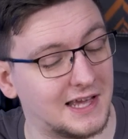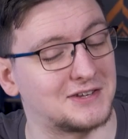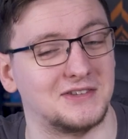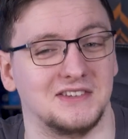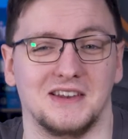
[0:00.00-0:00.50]

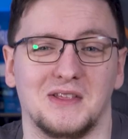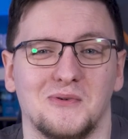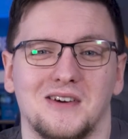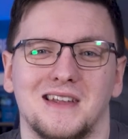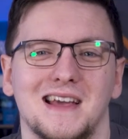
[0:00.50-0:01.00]
yes, there's
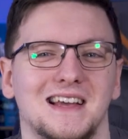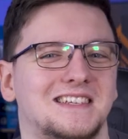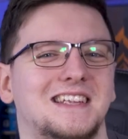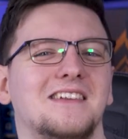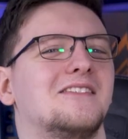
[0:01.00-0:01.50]
another one,
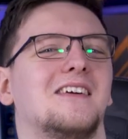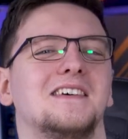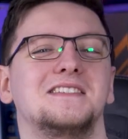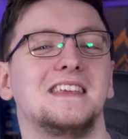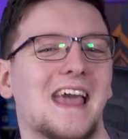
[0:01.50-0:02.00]

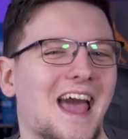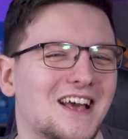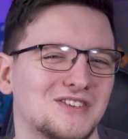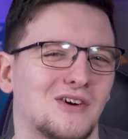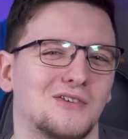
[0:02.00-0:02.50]
standardized the
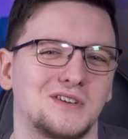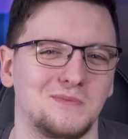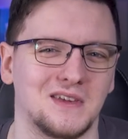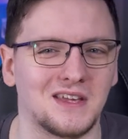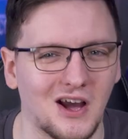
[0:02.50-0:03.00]

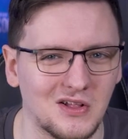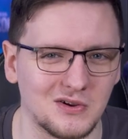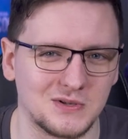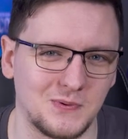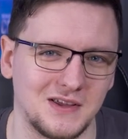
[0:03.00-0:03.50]
sRGB
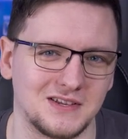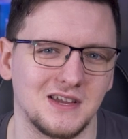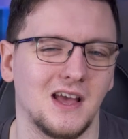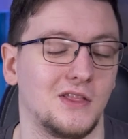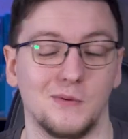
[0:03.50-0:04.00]
color
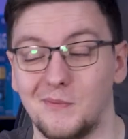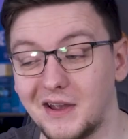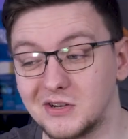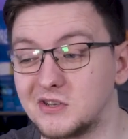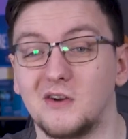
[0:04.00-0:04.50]
space that
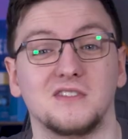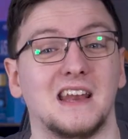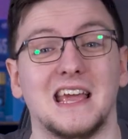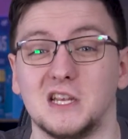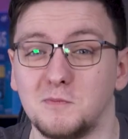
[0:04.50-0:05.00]
Microsoft
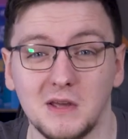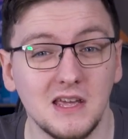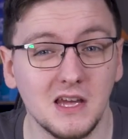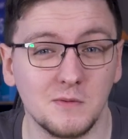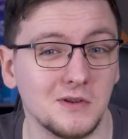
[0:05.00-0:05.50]
and
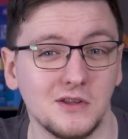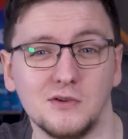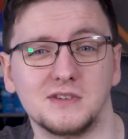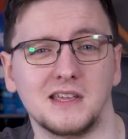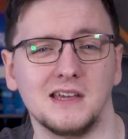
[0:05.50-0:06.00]
HP had been
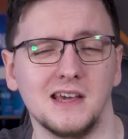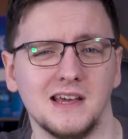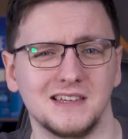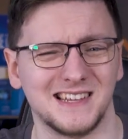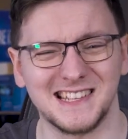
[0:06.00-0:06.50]
using
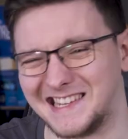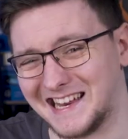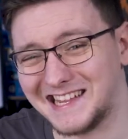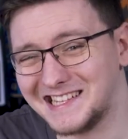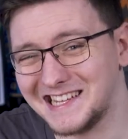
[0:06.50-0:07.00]
since
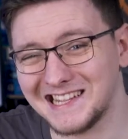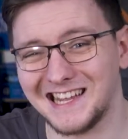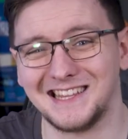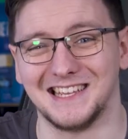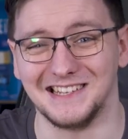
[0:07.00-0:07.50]

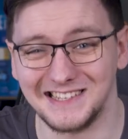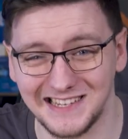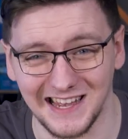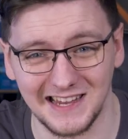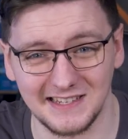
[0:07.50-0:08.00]

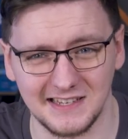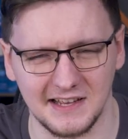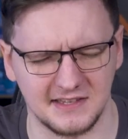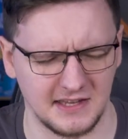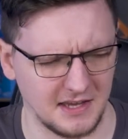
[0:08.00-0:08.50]
1996
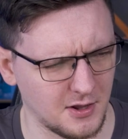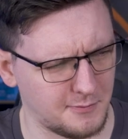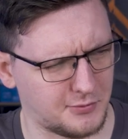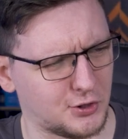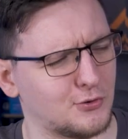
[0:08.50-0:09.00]
as the
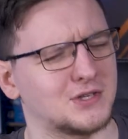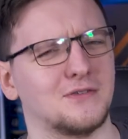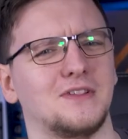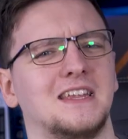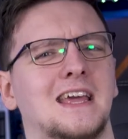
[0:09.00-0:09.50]

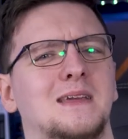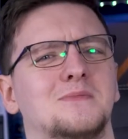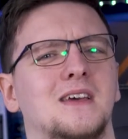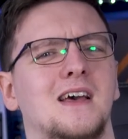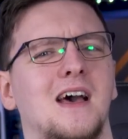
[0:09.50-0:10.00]
beautifully
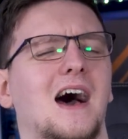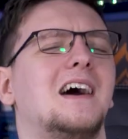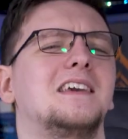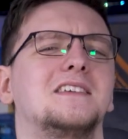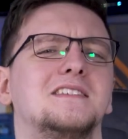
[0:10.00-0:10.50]
named
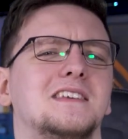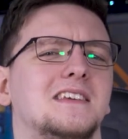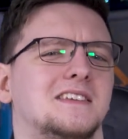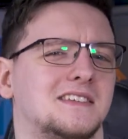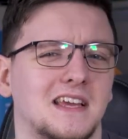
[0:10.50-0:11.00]

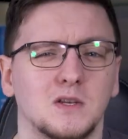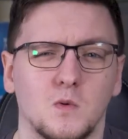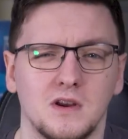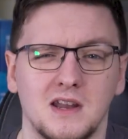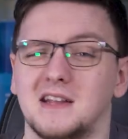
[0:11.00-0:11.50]
IEC
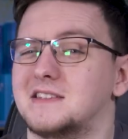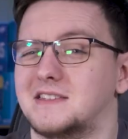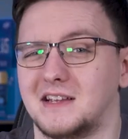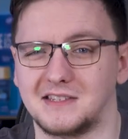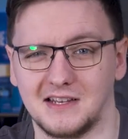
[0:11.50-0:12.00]

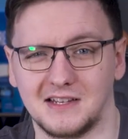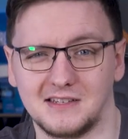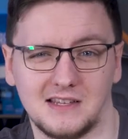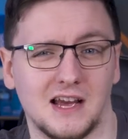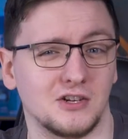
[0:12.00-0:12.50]

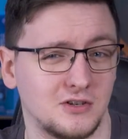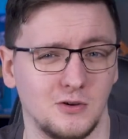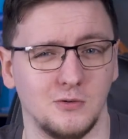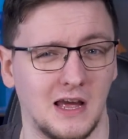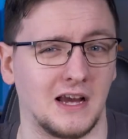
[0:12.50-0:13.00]

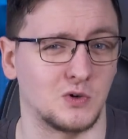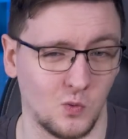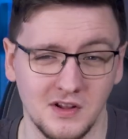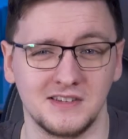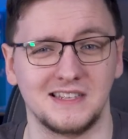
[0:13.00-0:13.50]

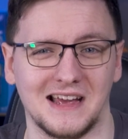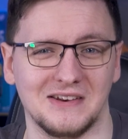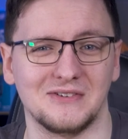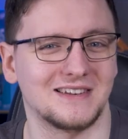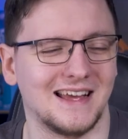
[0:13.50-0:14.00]
61966-2-1
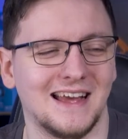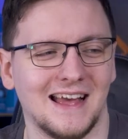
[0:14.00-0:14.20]
standard.